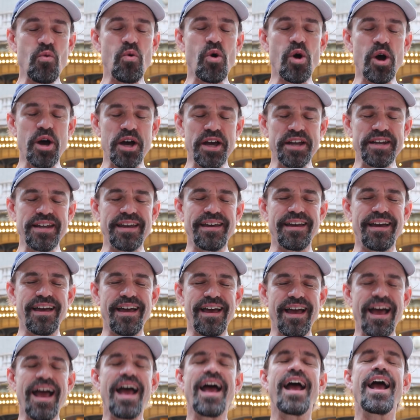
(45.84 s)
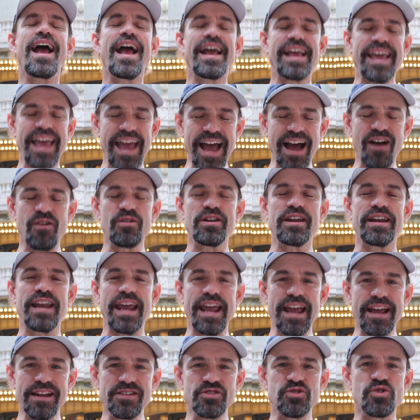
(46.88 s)
would count it
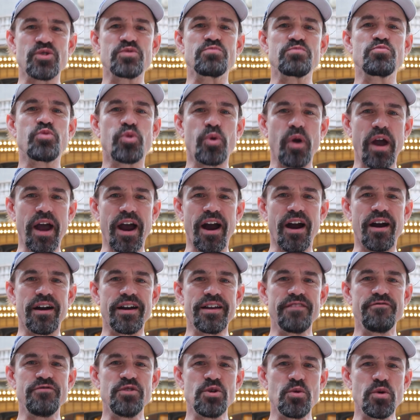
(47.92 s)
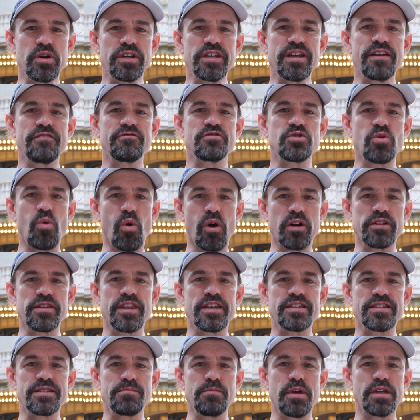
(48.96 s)
answered prayer if you would give toward
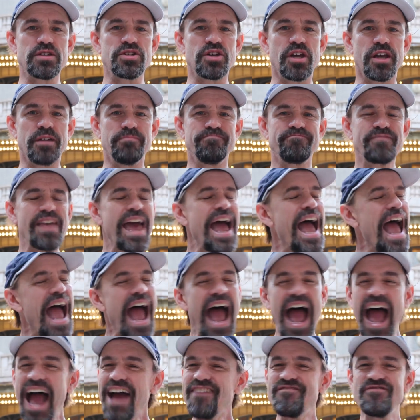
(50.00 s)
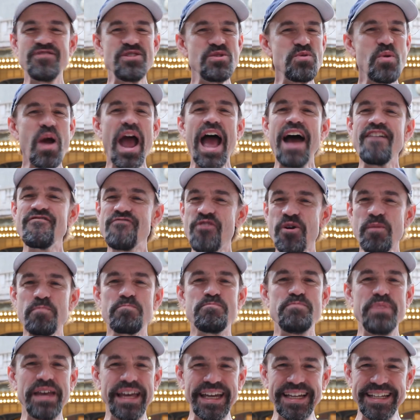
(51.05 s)
this mission. Have you ever
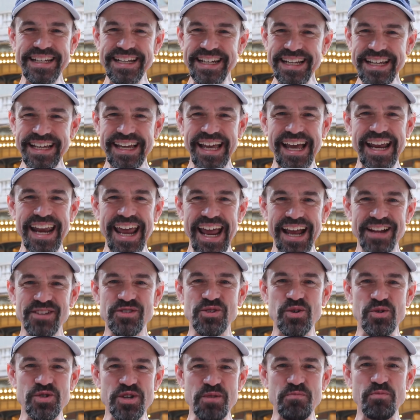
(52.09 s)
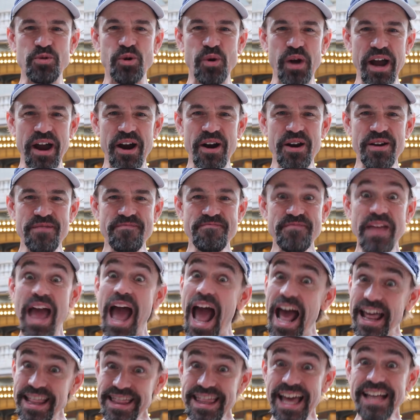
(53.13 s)
been an answer to prayer?
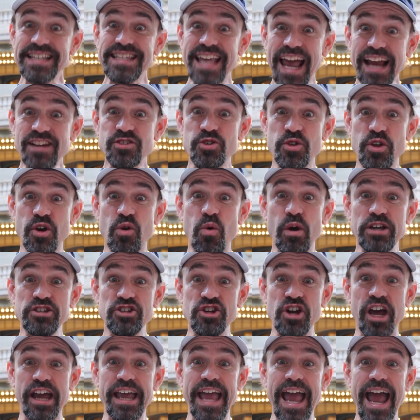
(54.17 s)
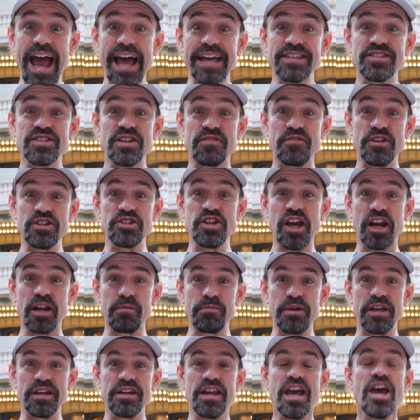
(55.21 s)
That's actually the question I asked of a
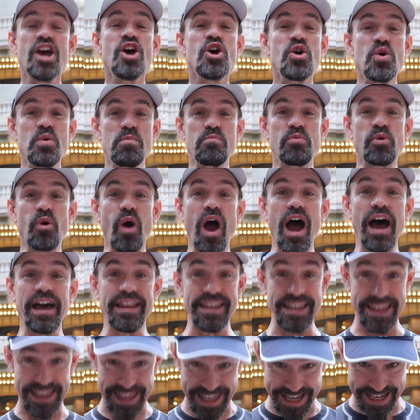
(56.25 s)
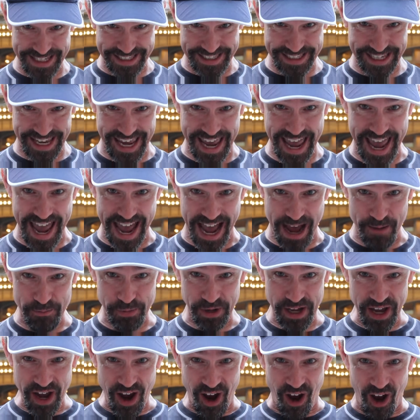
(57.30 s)
gentleman who brought this cap
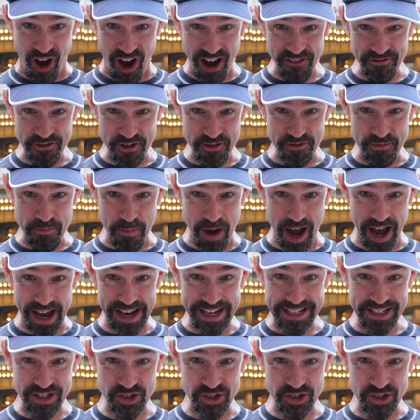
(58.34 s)
off of my